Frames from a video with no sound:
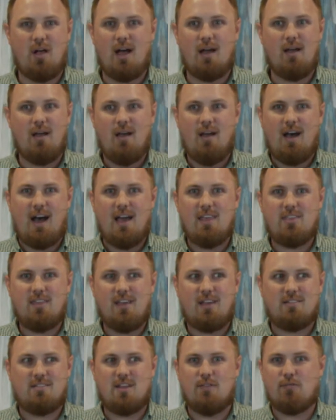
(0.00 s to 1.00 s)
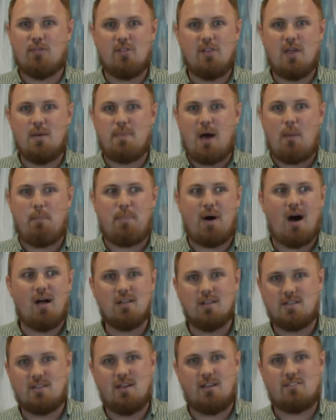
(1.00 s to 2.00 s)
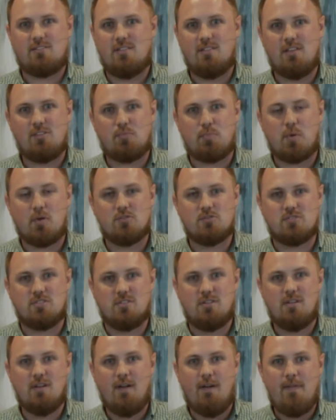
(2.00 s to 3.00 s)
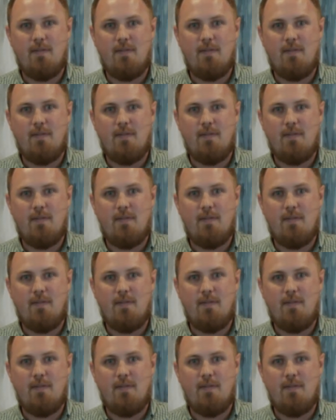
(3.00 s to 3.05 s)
I think differently about politics than this person.